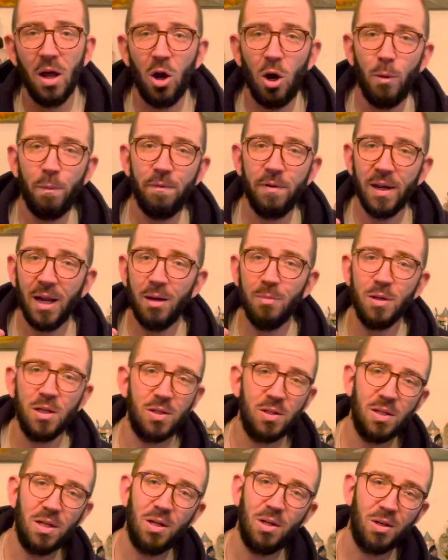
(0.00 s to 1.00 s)
Hopefully I'll be
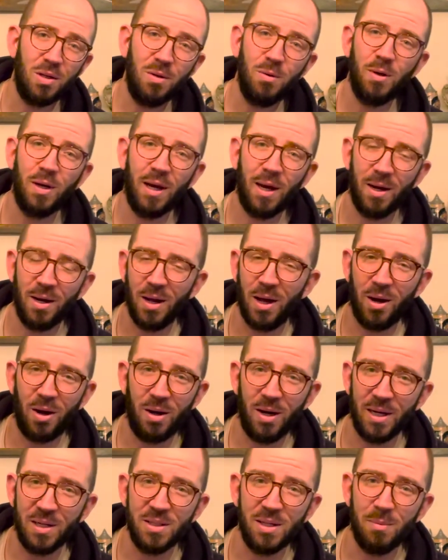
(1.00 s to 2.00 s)
seeing you again on our
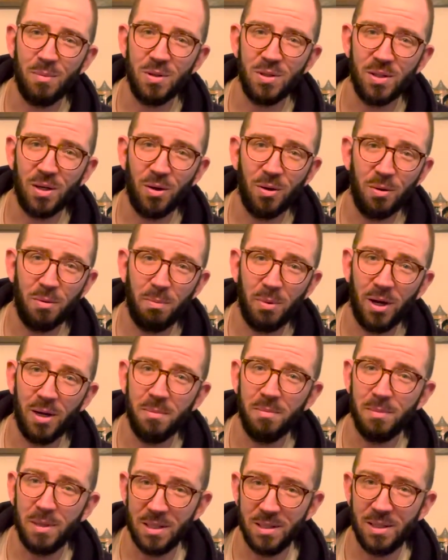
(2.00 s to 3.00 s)
next episode,
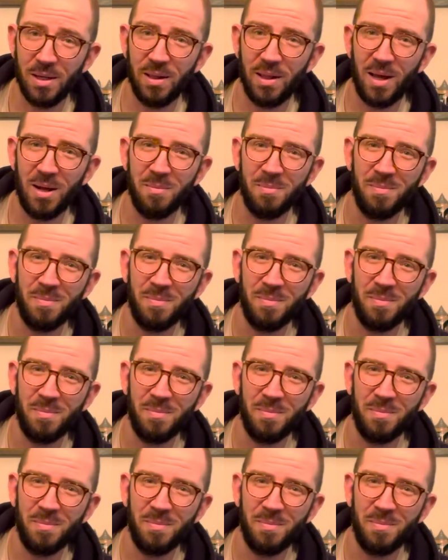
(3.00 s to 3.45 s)
but until then,